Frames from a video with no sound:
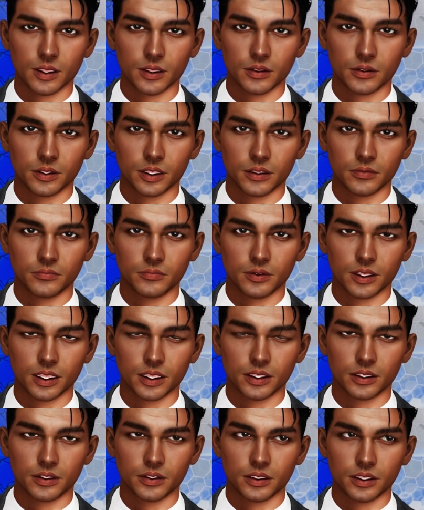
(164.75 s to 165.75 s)
ensuring a
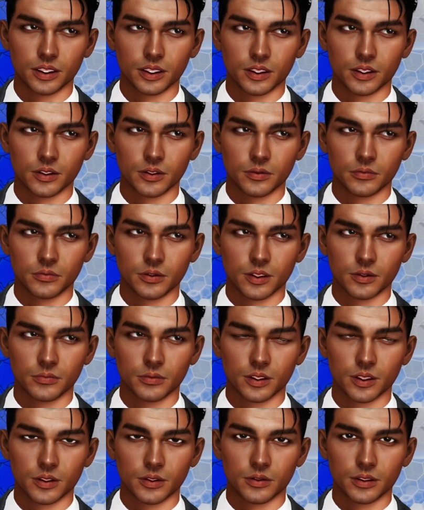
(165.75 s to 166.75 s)
more personalized and
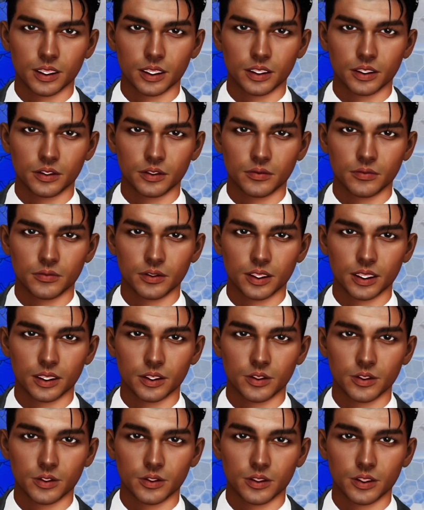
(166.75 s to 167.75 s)
authentic Second Life
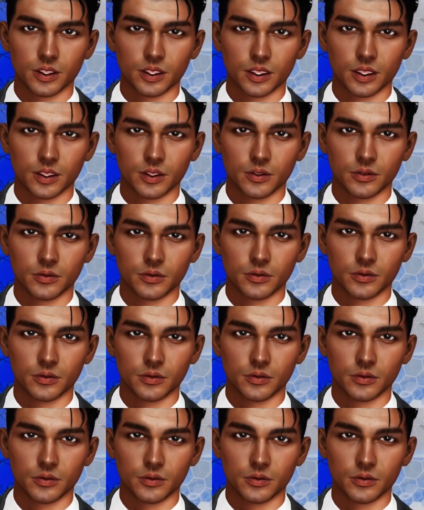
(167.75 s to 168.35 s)
experience.